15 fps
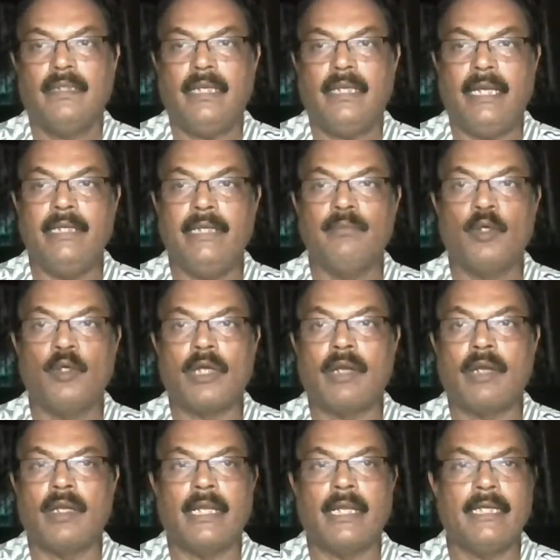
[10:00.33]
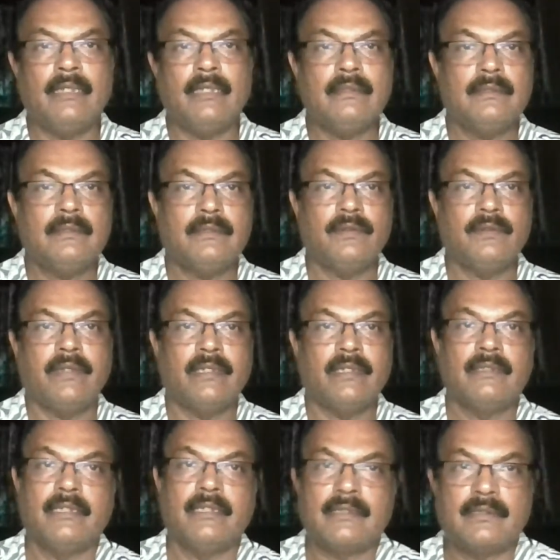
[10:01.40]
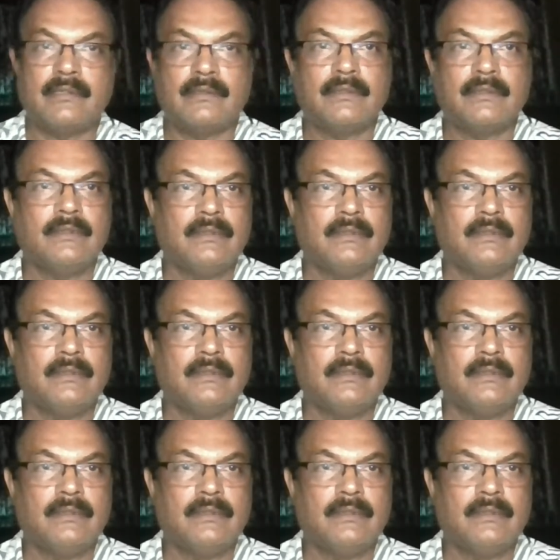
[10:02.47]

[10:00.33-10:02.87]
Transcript: Any more online, you can just